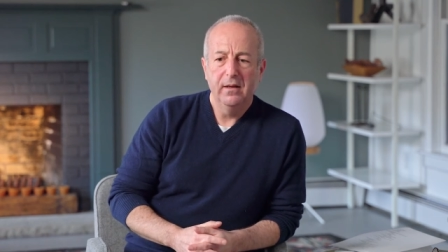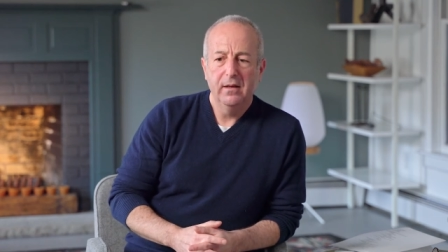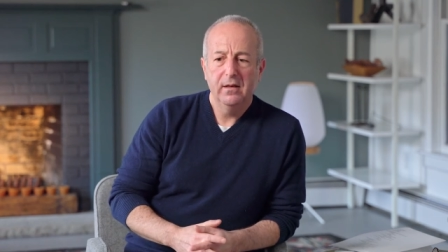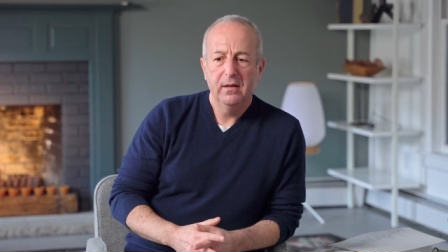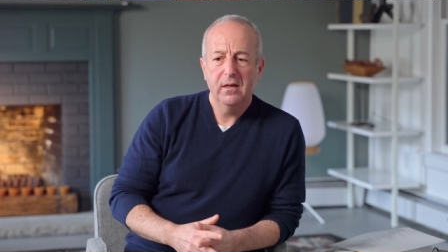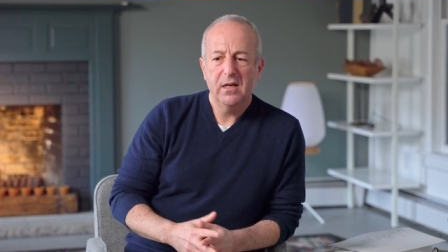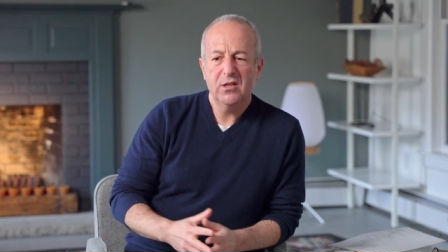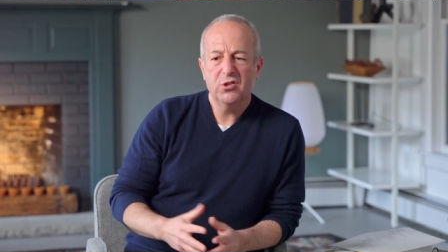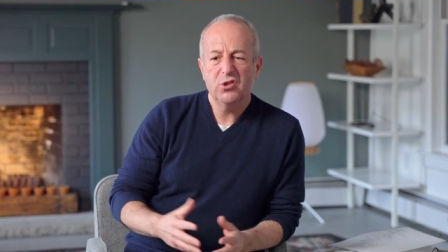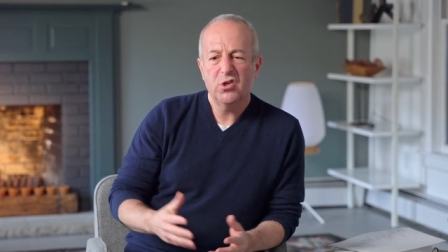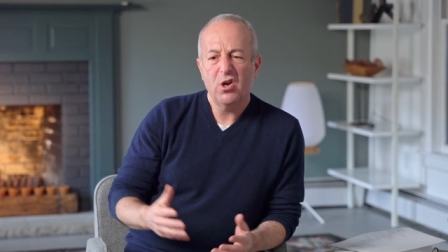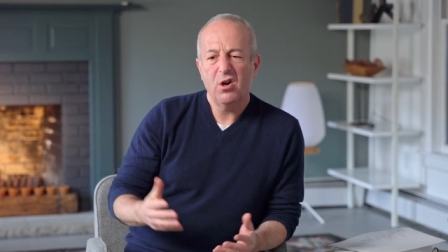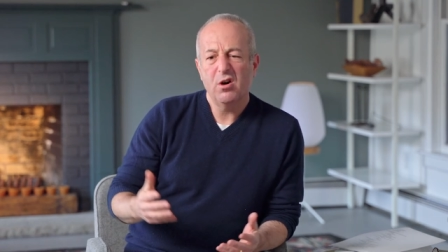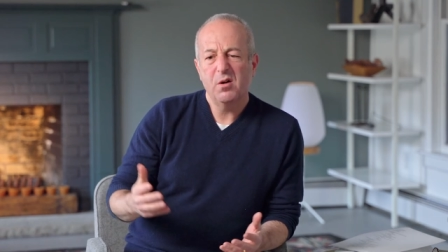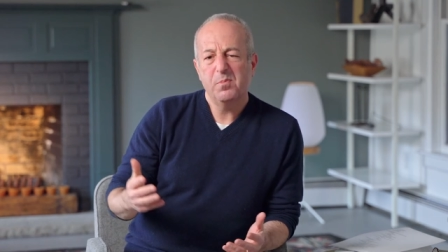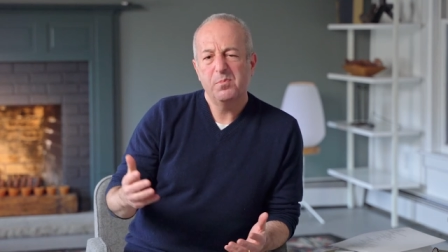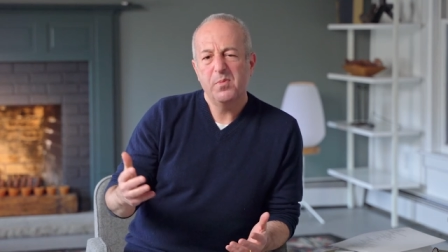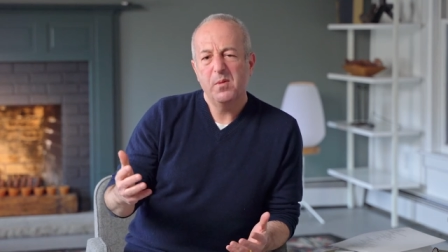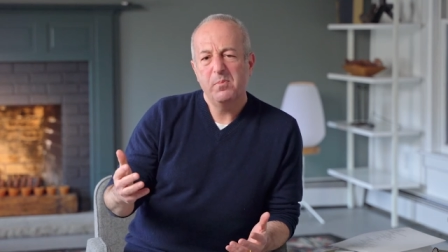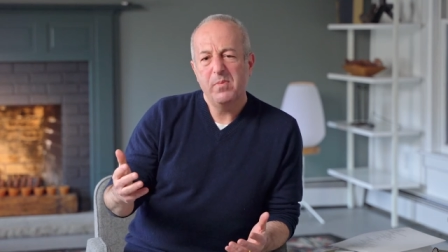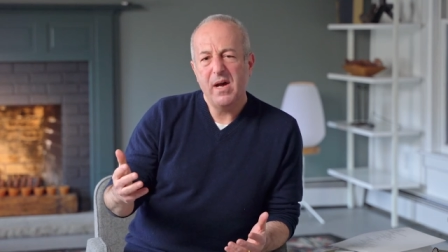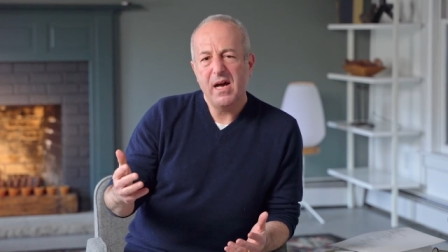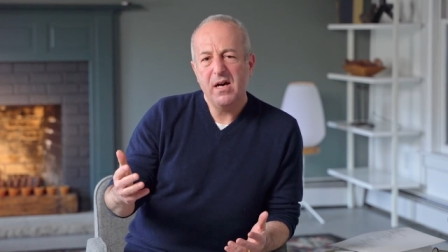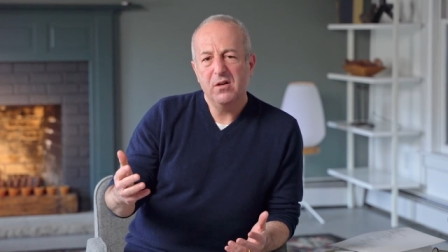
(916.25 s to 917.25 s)
I show up
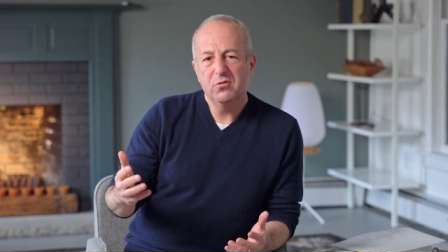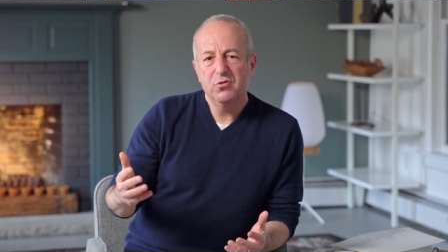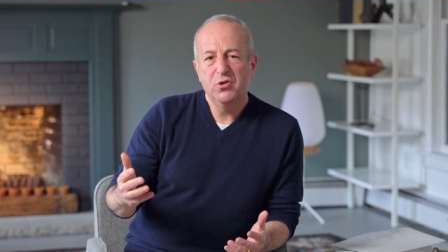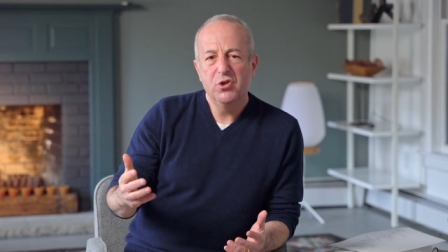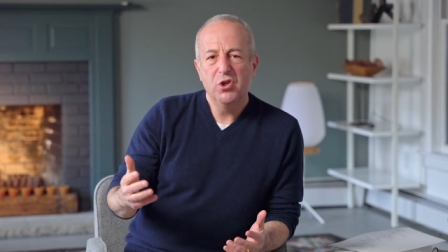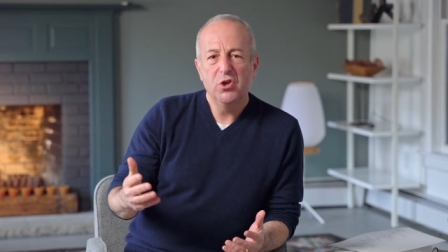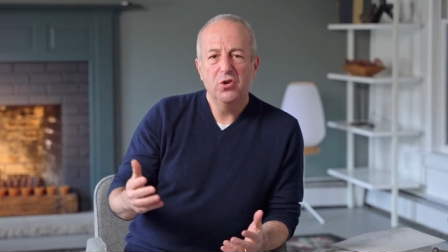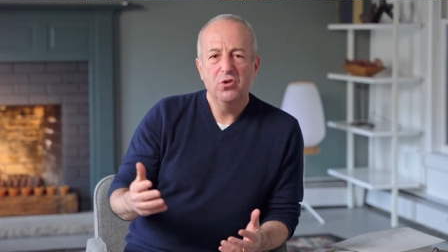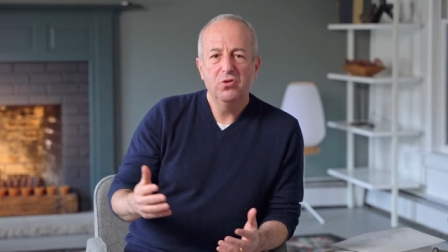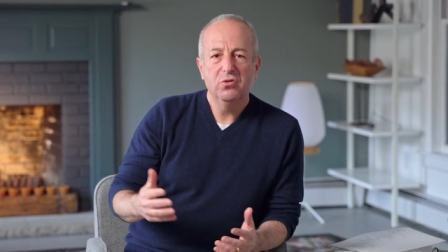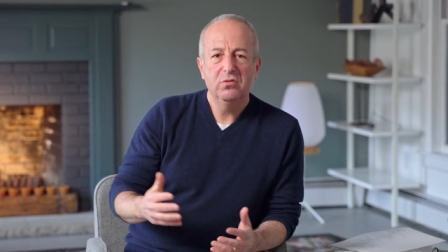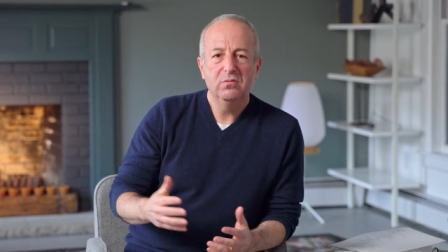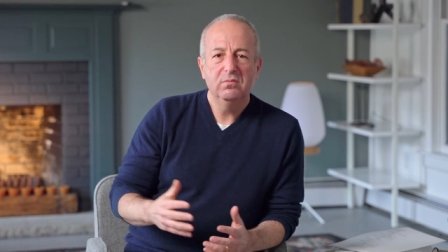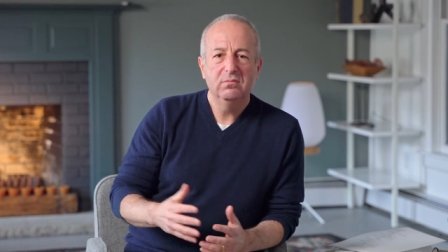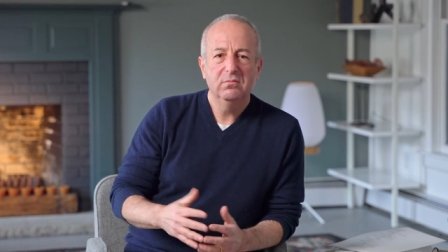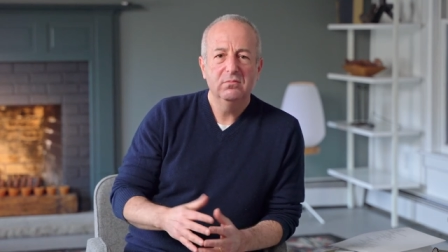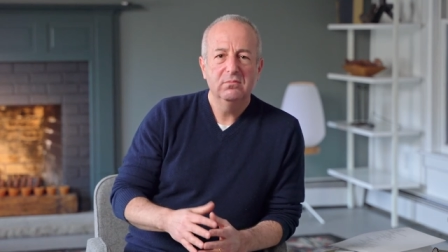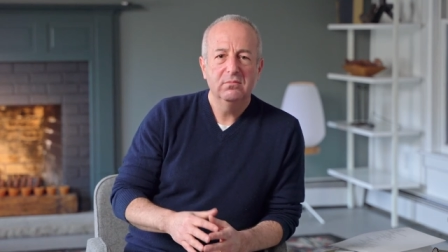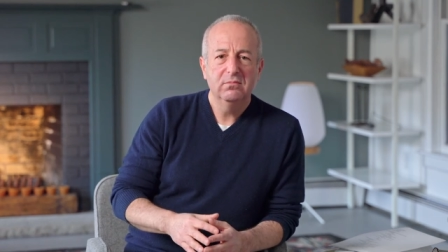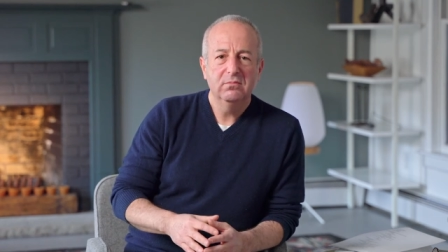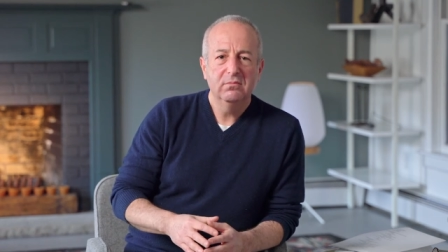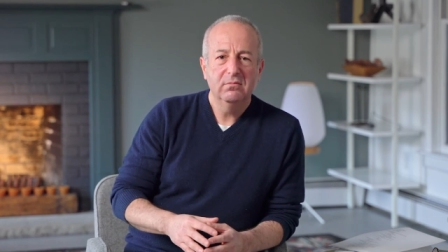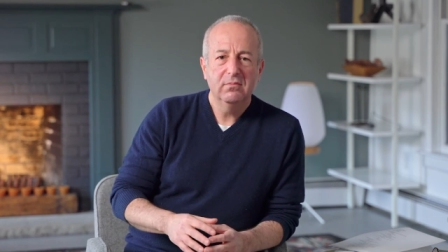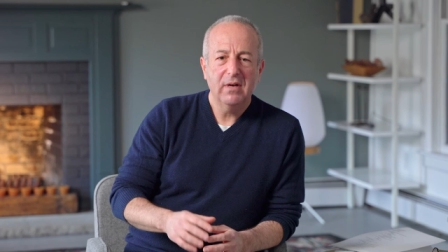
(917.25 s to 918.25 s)
about noon.
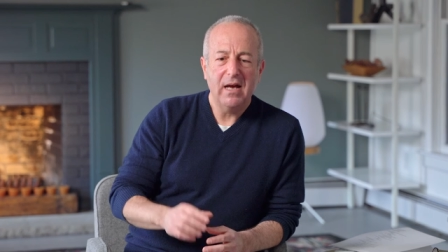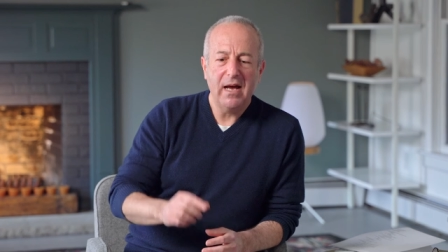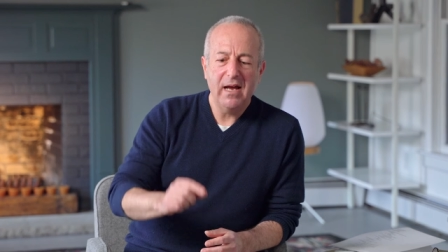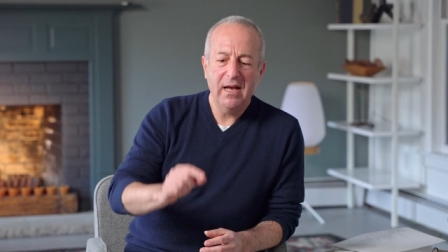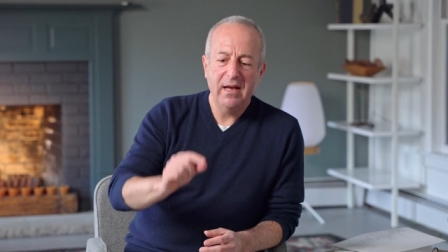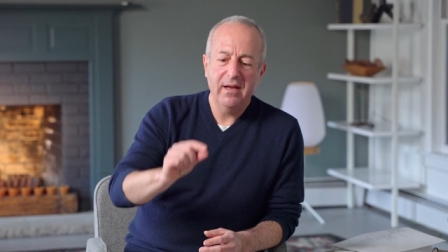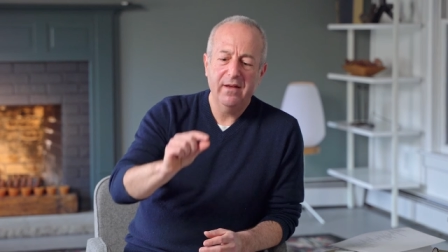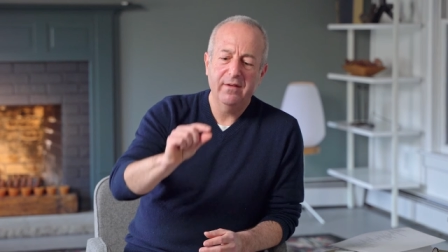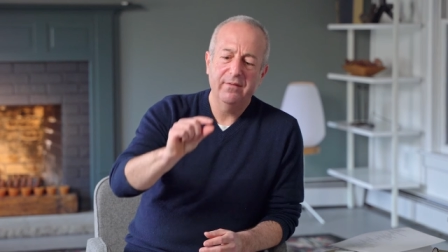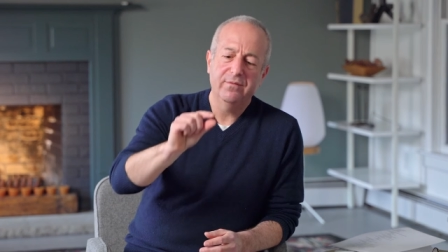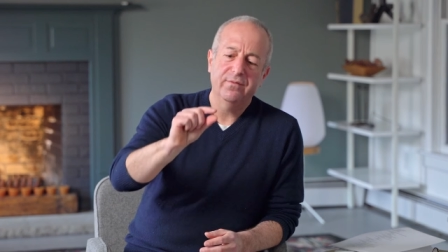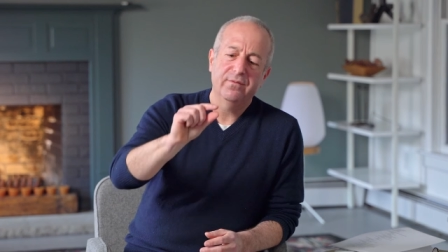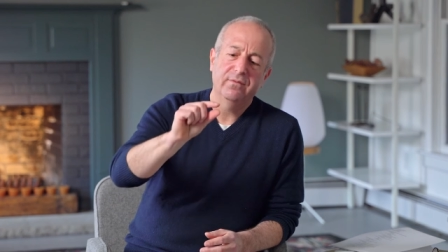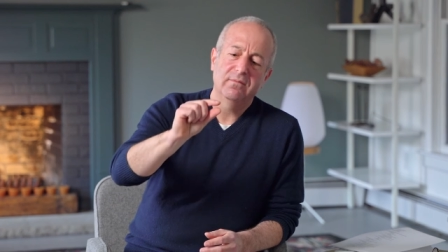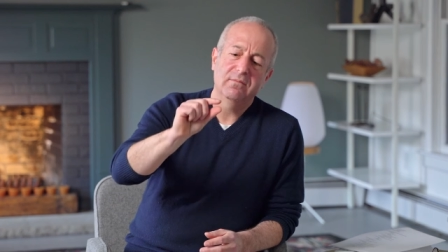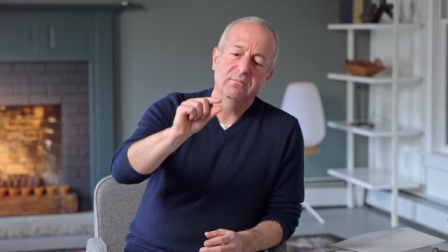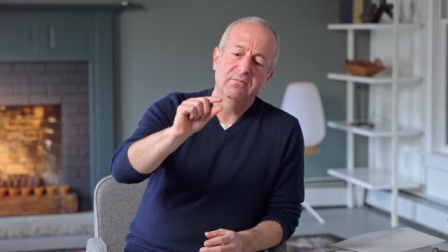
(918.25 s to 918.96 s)
I have